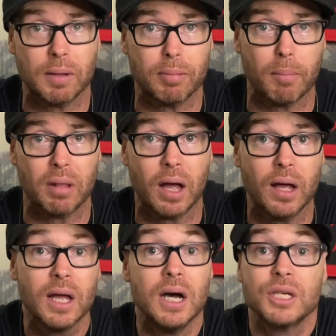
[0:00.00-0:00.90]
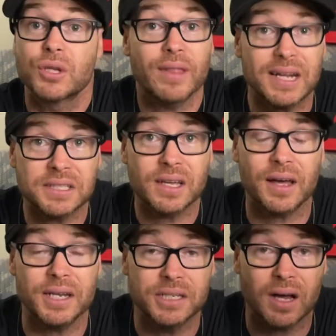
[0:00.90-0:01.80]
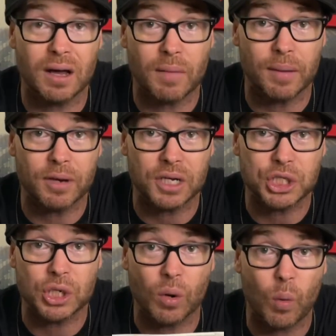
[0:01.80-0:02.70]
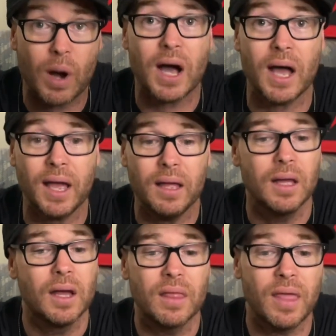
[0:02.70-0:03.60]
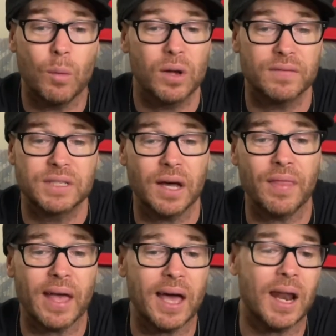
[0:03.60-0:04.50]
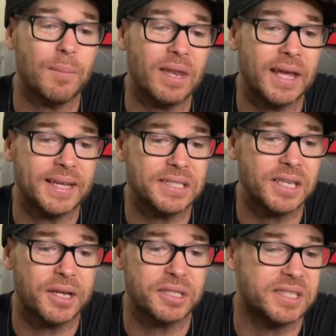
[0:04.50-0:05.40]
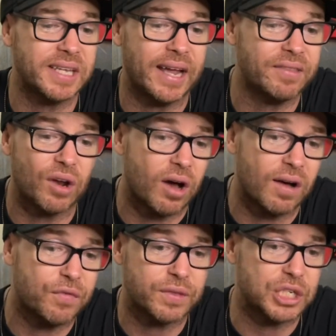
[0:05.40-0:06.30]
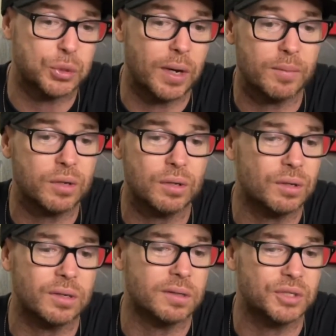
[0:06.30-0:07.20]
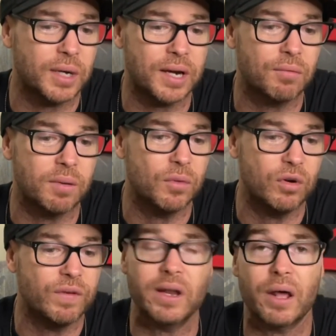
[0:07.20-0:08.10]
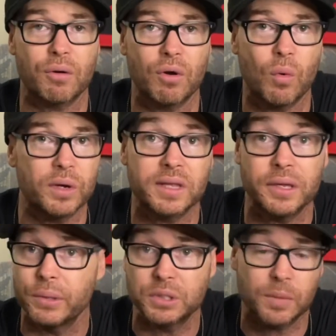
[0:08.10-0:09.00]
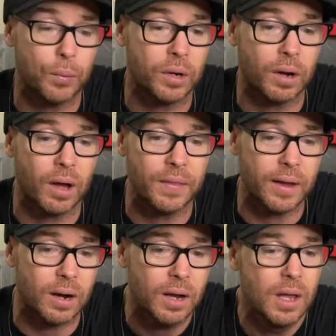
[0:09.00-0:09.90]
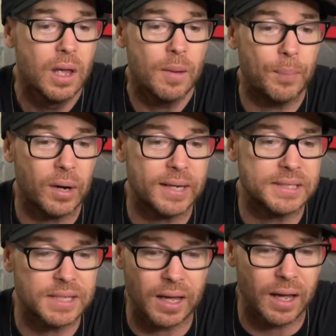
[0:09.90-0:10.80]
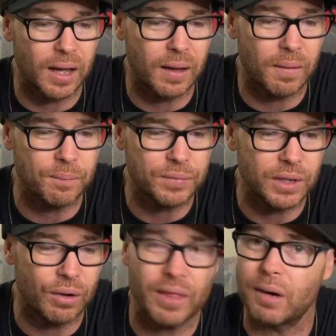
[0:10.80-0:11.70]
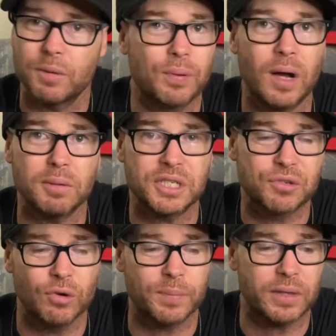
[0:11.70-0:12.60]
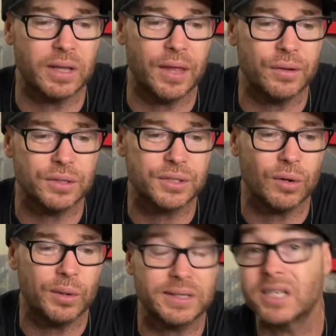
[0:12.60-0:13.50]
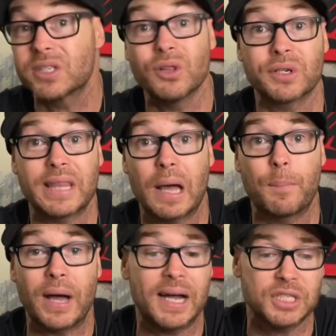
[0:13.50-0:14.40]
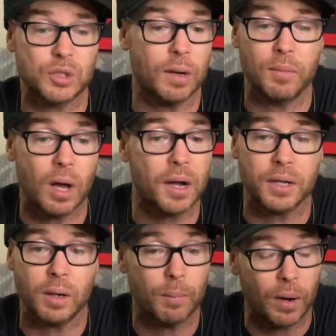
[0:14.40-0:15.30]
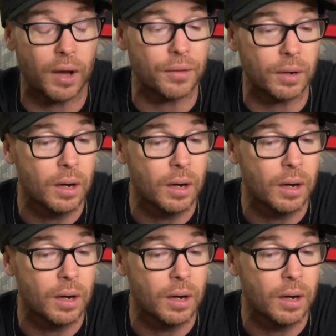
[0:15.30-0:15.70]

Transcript: blah, blah. So that's kind of dumb. I'm not sure why they would have done that. I mean, I guess I could sand it off with a Dremel or try to remove it. I don't know what they use to put it on there. But, you know, that would probably screw up the leather. So it doesn't look that bad, so I'm not going to bother.